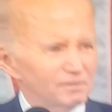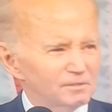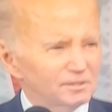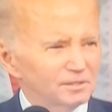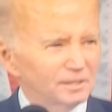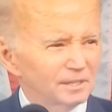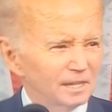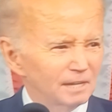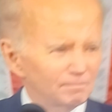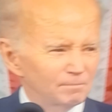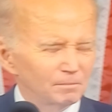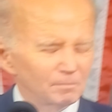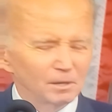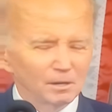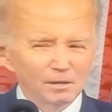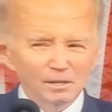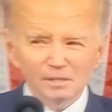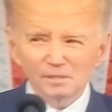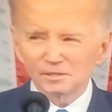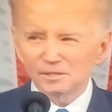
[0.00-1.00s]
in your
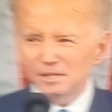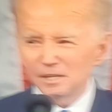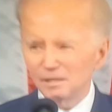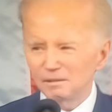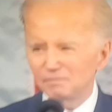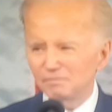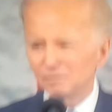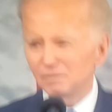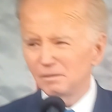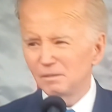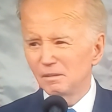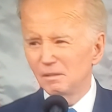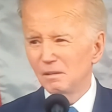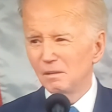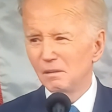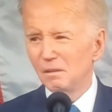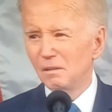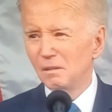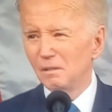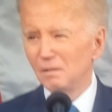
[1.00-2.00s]
forehead or on your
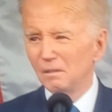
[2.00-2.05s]
wrist.